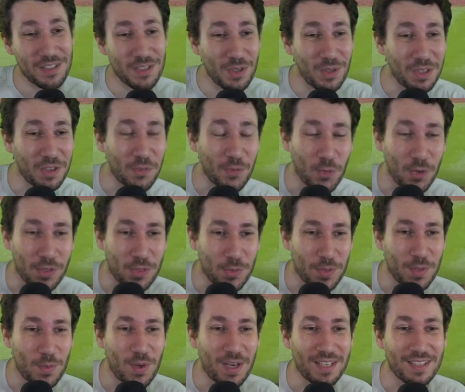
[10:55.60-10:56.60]
are you looking for at
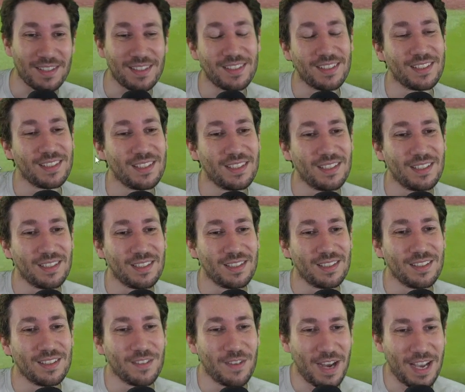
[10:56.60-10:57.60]
3-1?
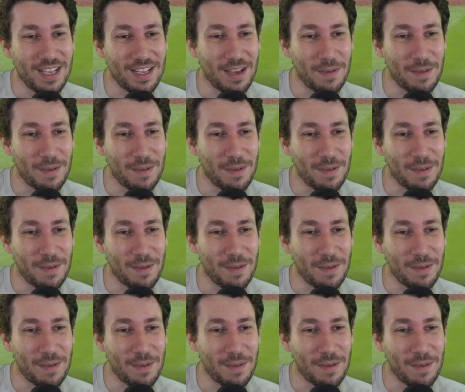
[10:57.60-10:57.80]
Right?